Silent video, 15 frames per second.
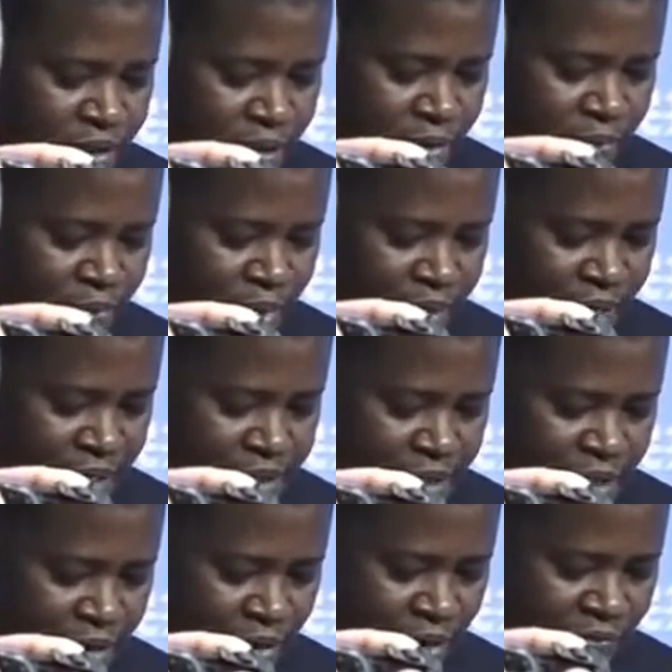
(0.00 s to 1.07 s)

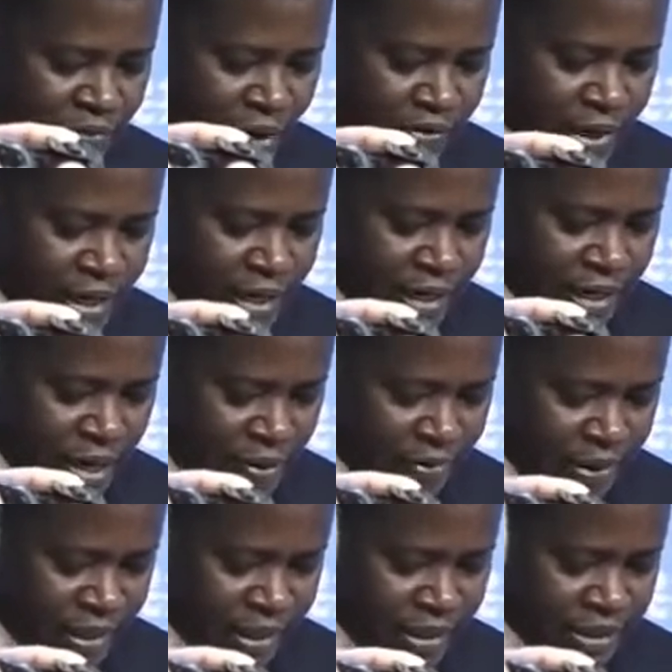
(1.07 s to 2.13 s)
potential of African
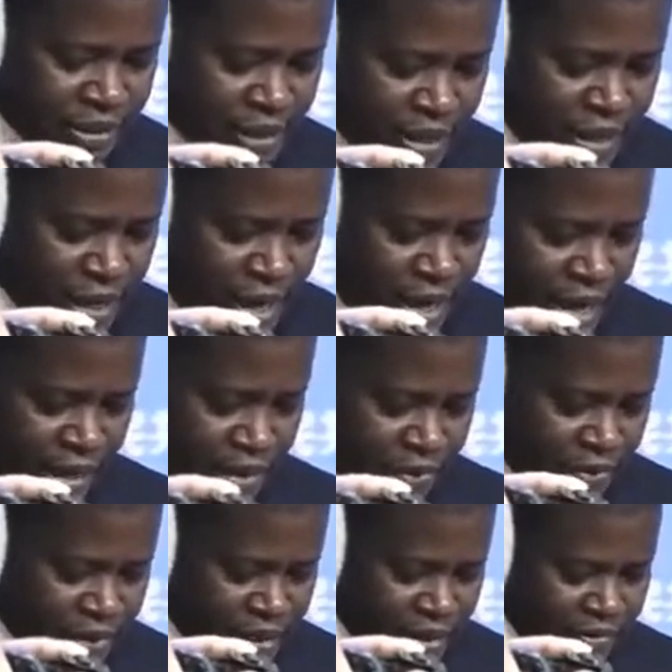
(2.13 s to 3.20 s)
countries and to
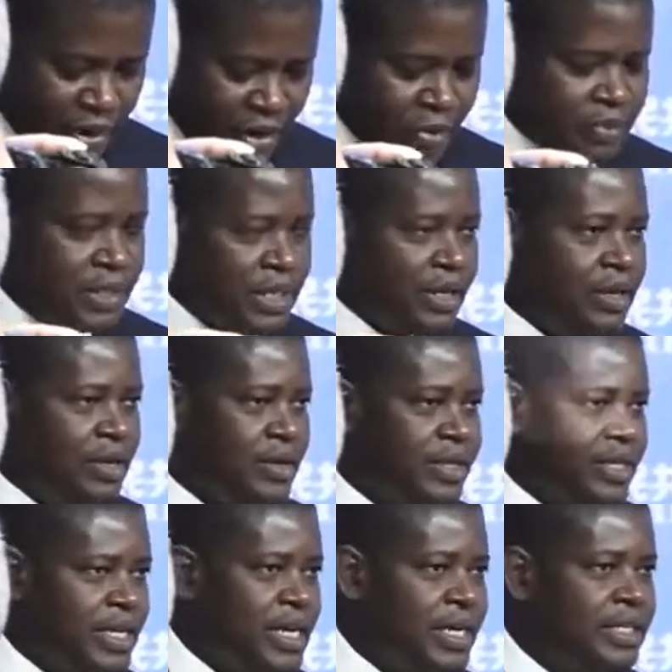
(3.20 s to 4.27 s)
develop the
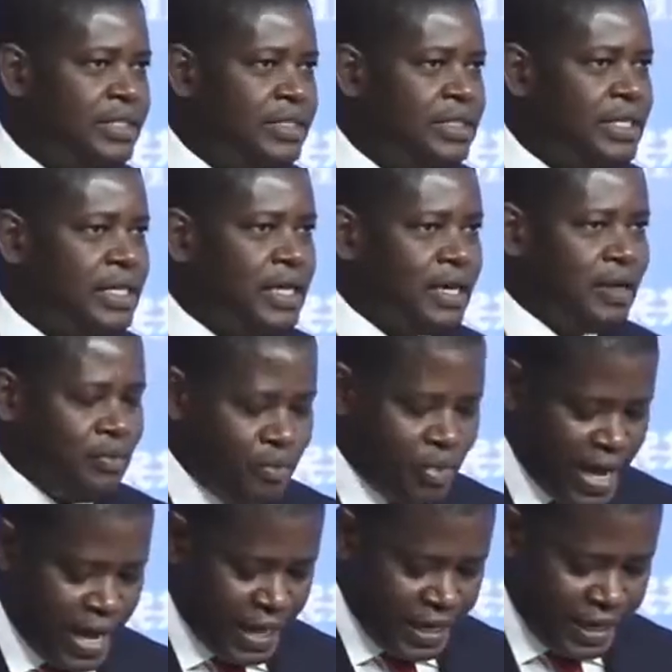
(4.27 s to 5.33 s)
continent
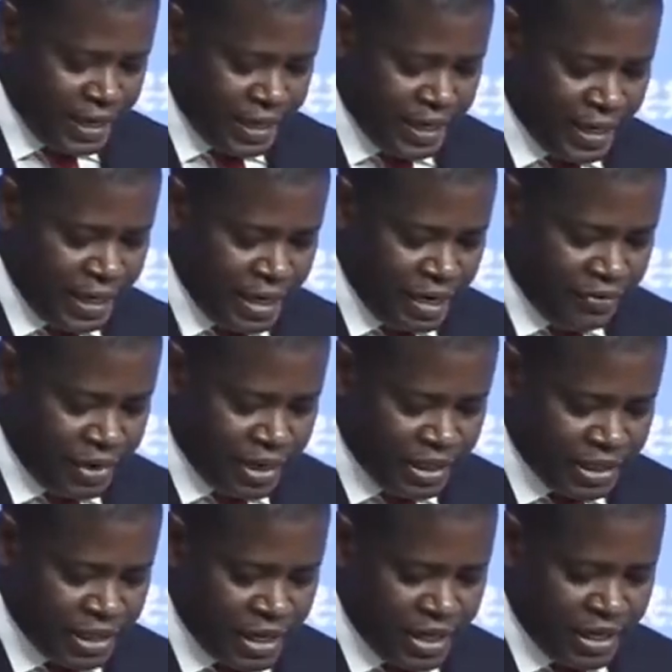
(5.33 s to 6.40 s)
by
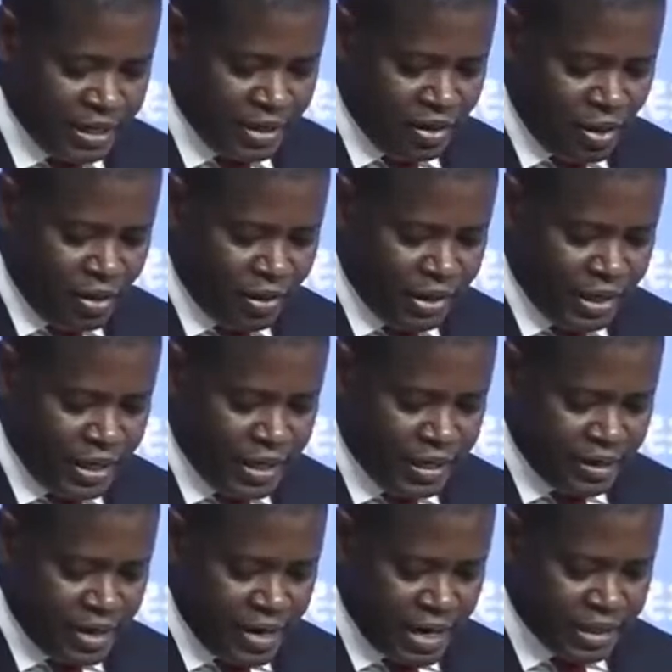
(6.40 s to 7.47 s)
leveraging on
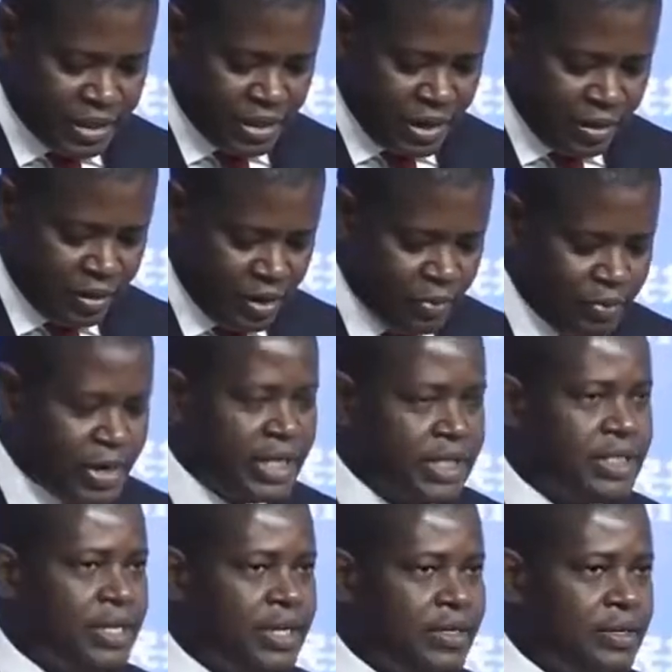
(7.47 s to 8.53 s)
international
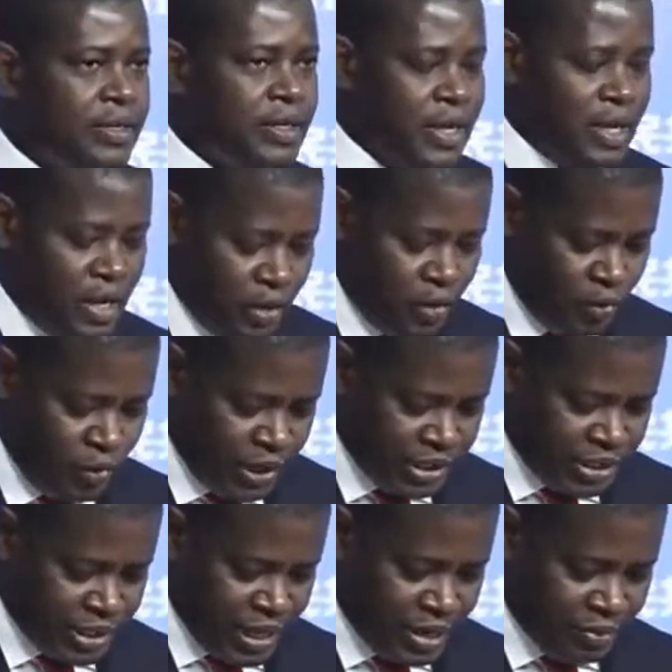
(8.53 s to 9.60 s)
cooperation, which
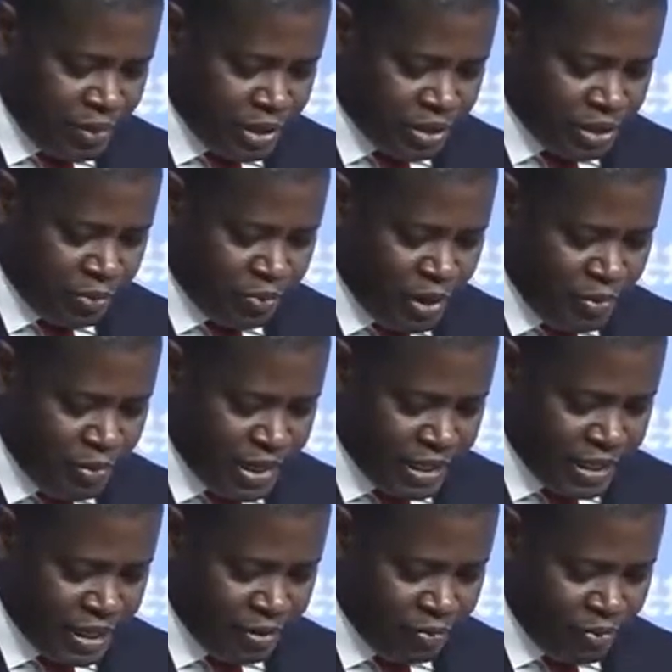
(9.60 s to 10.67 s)
can be
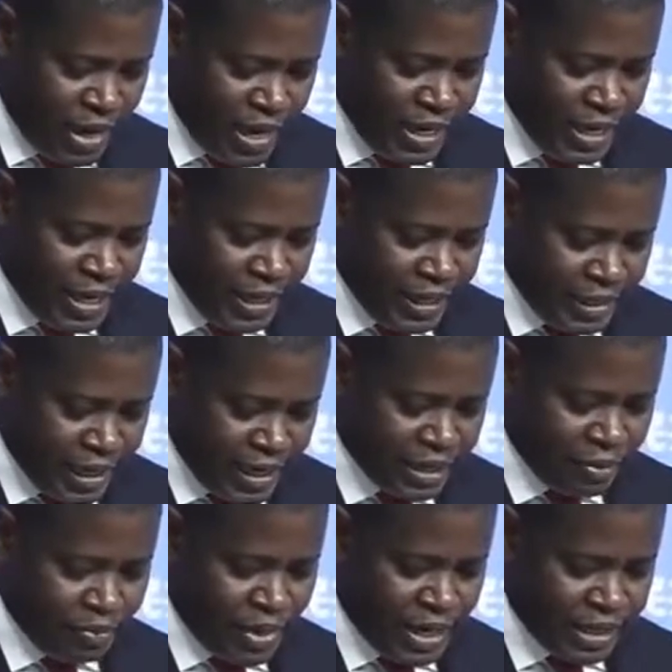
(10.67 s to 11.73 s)
supplemented by a greater
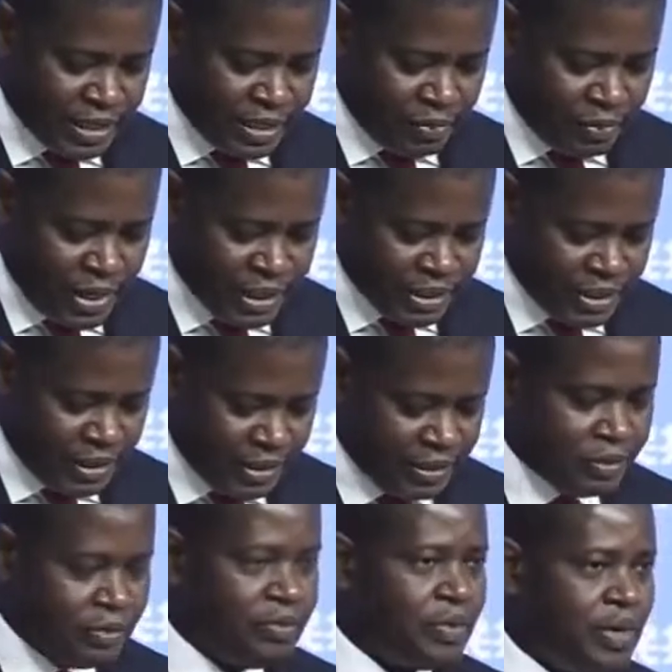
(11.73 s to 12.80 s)
participation
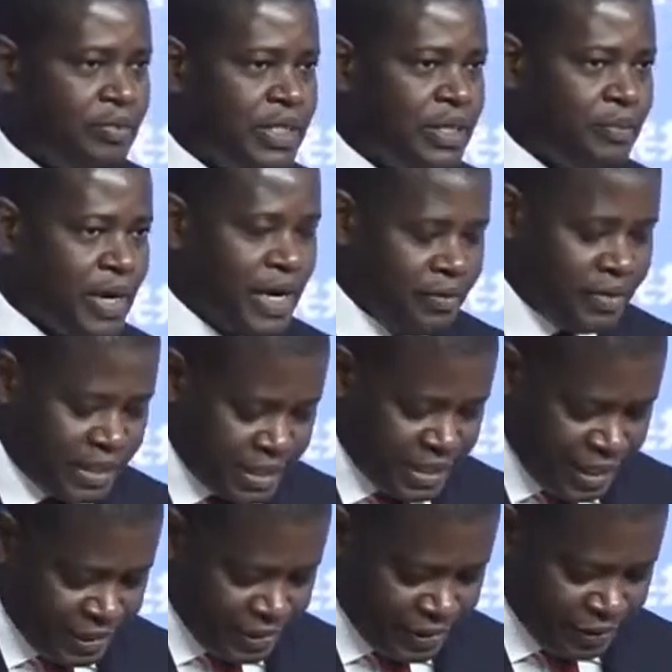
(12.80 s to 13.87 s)
from the private sector.